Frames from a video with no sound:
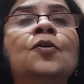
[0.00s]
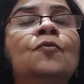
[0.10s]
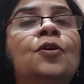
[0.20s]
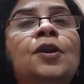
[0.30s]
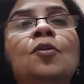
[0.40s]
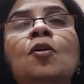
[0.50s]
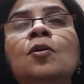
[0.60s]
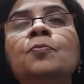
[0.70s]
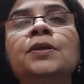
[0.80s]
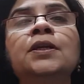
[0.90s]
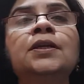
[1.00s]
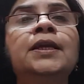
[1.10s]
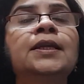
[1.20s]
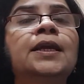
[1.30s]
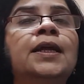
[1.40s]
for a long period
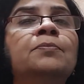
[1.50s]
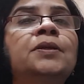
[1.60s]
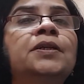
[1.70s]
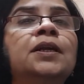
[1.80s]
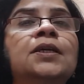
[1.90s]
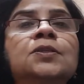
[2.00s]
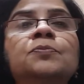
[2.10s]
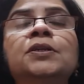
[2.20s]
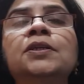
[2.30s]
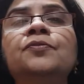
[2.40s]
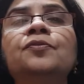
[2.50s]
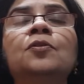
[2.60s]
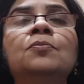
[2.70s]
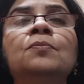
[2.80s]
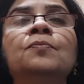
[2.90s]
and can be transmitted
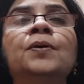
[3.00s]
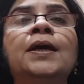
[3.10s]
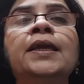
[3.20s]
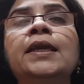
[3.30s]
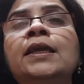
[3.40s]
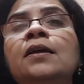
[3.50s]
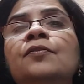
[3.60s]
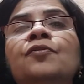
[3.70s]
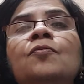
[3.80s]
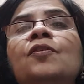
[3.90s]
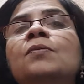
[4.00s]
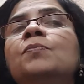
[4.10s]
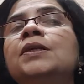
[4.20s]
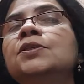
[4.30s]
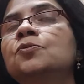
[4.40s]
from by air from one
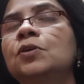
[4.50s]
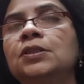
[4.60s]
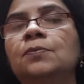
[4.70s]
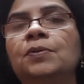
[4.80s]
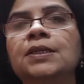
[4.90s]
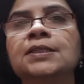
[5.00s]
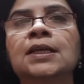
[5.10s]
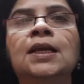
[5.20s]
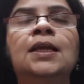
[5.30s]
place to other place.